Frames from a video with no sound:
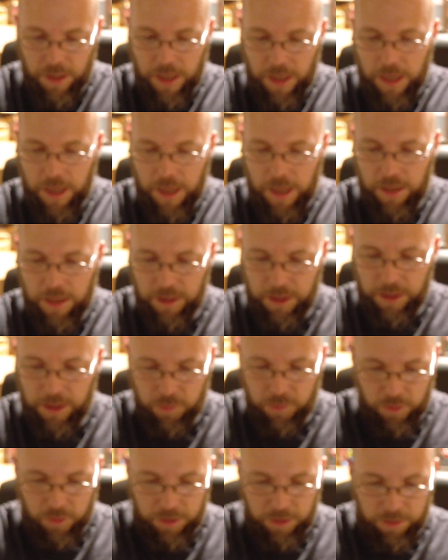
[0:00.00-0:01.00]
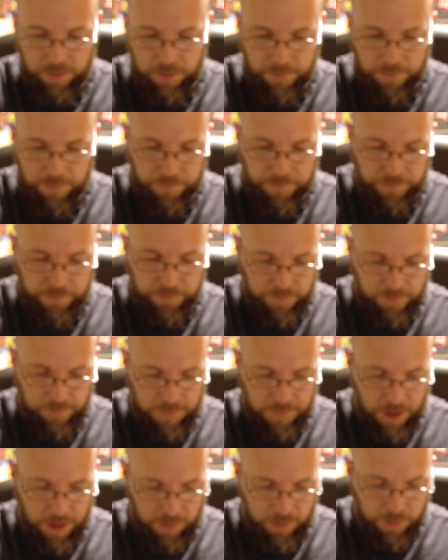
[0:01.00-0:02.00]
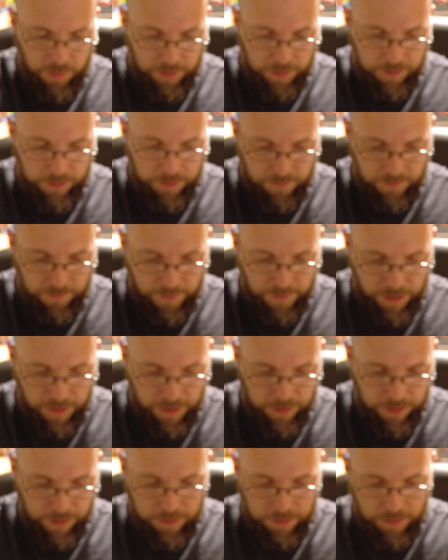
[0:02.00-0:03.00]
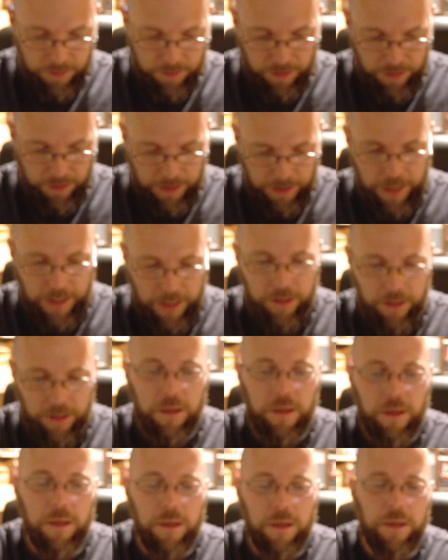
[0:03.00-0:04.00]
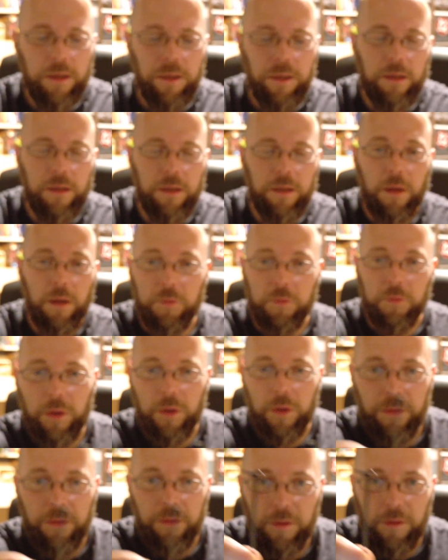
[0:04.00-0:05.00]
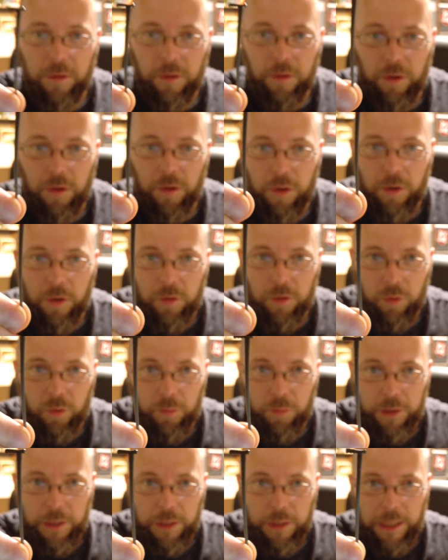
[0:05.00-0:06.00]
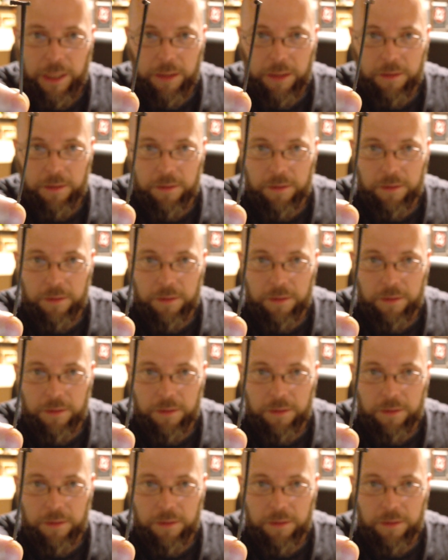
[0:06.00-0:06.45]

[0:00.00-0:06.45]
And this one, another one, fun. Again, comes with a normal cane.